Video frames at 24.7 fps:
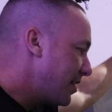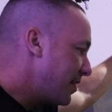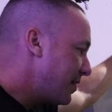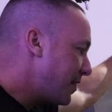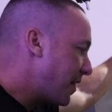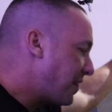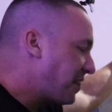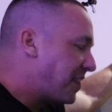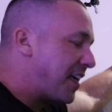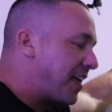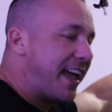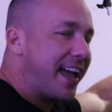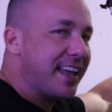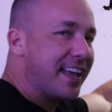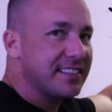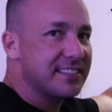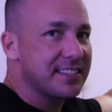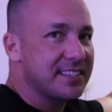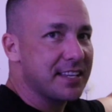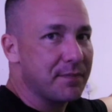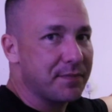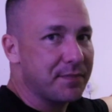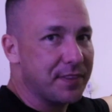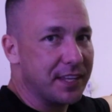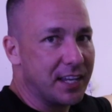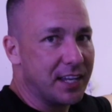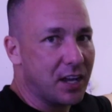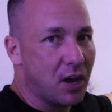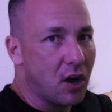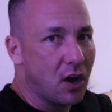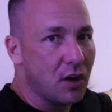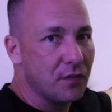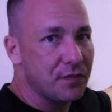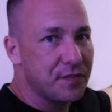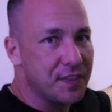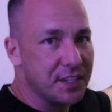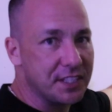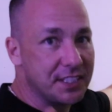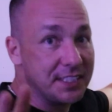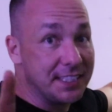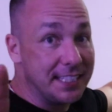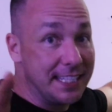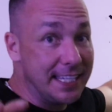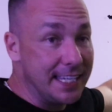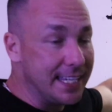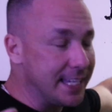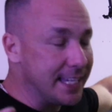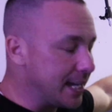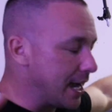that they had something called the
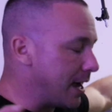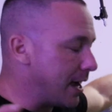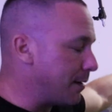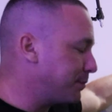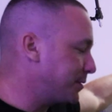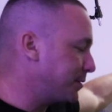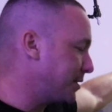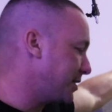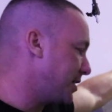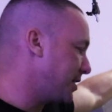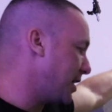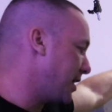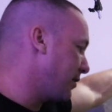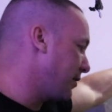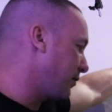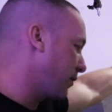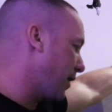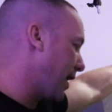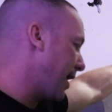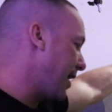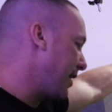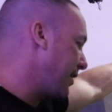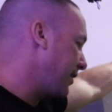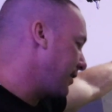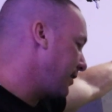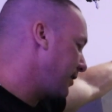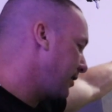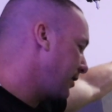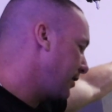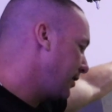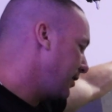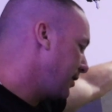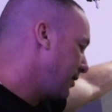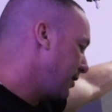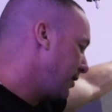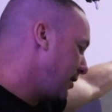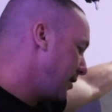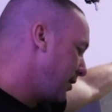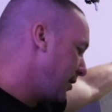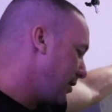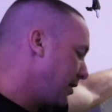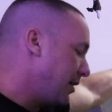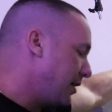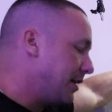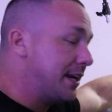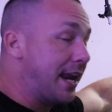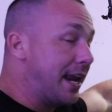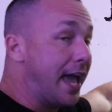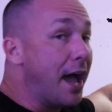teacup stingray.
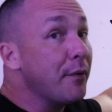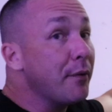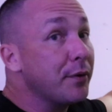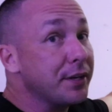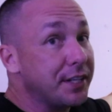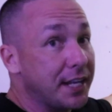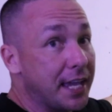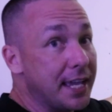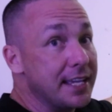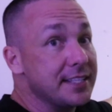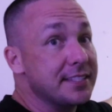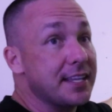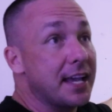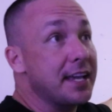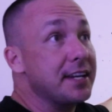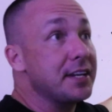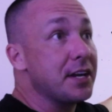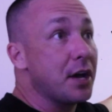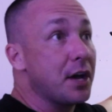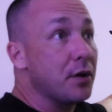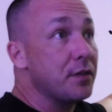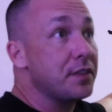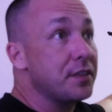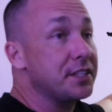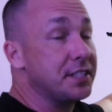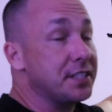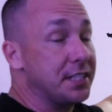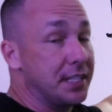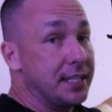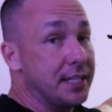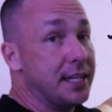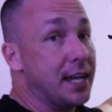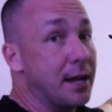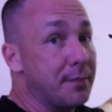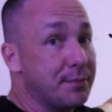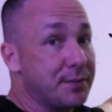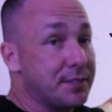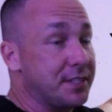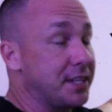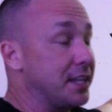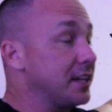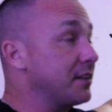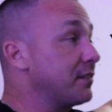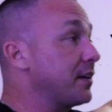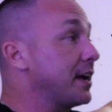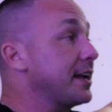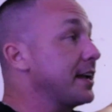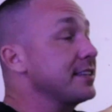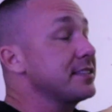Nowadays, I know the teacup
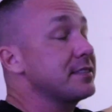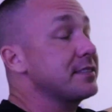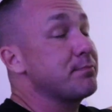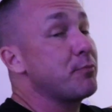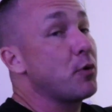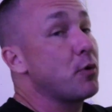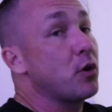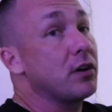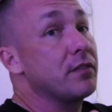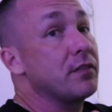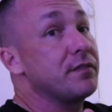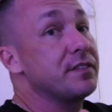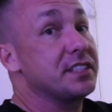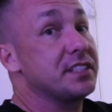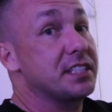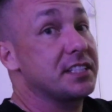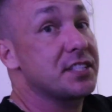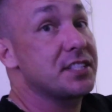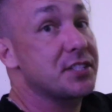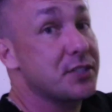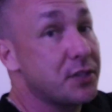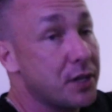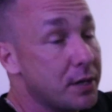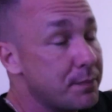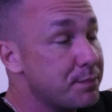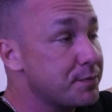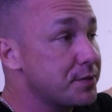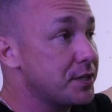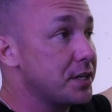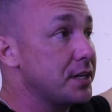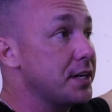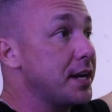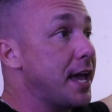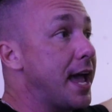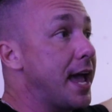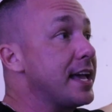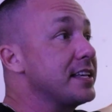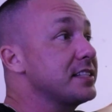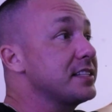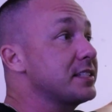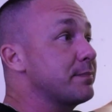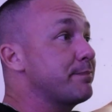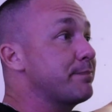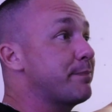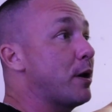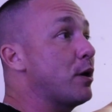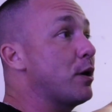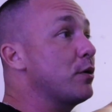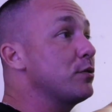stingray is more of a description as
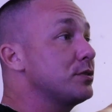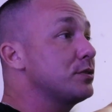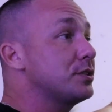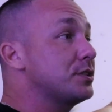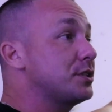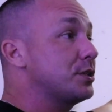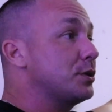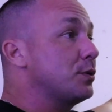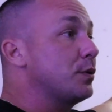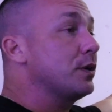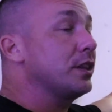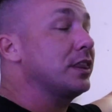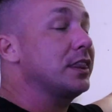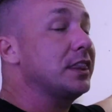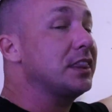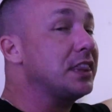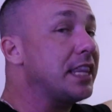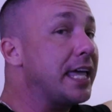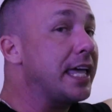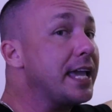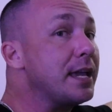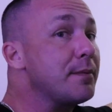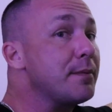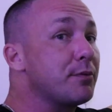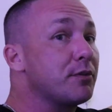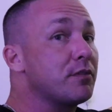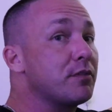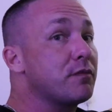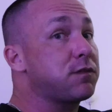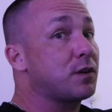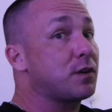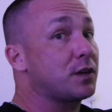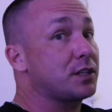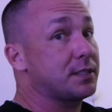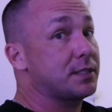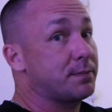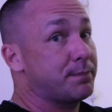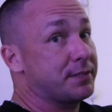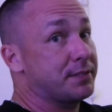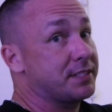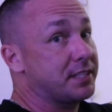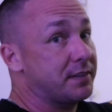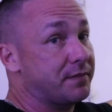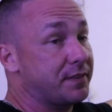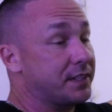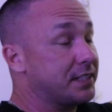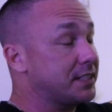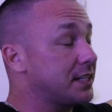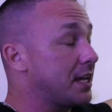opposed to a label for a
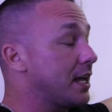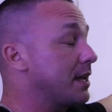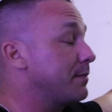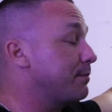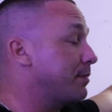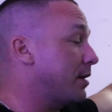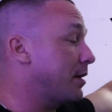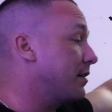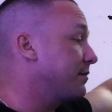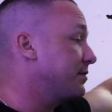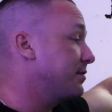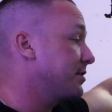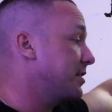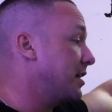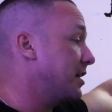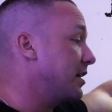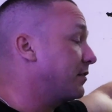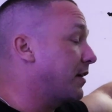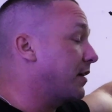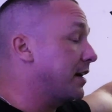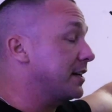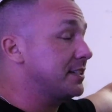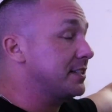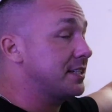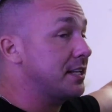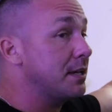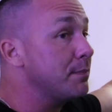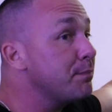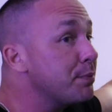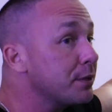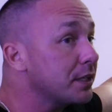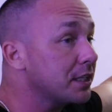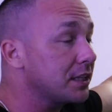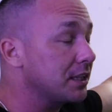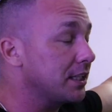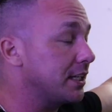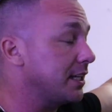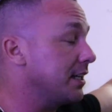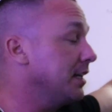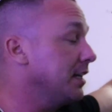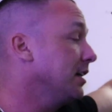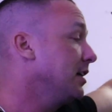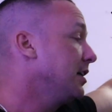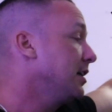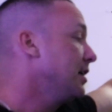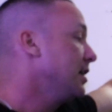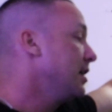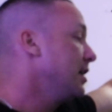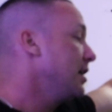specific type of stingray. Typically,
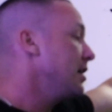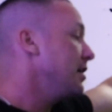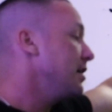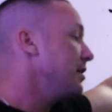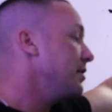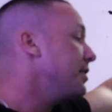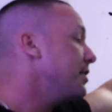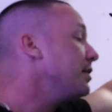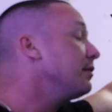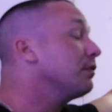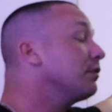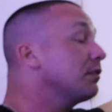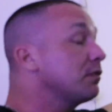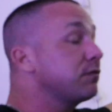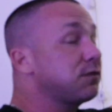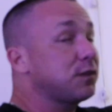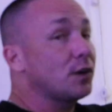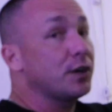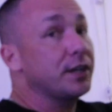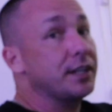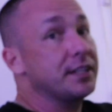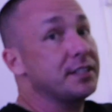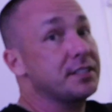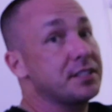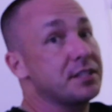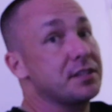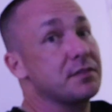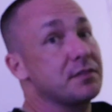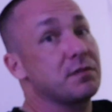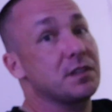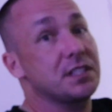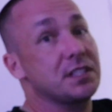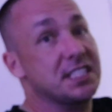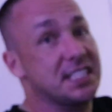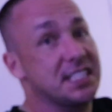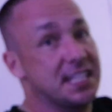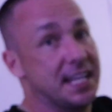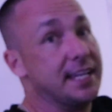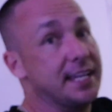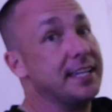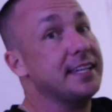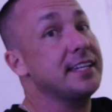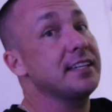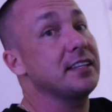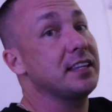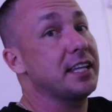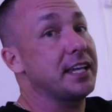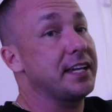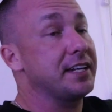they're referring to the
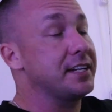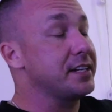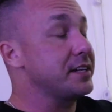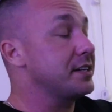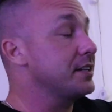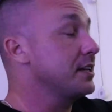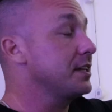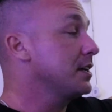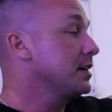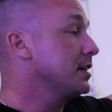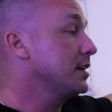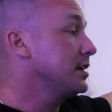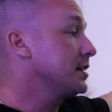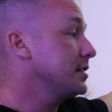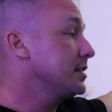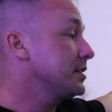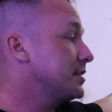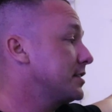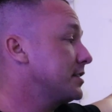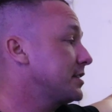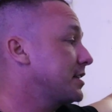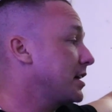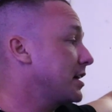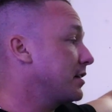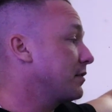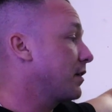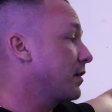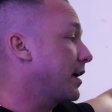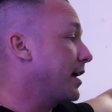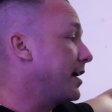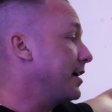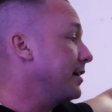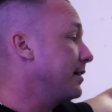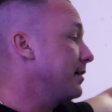reticulated stingray.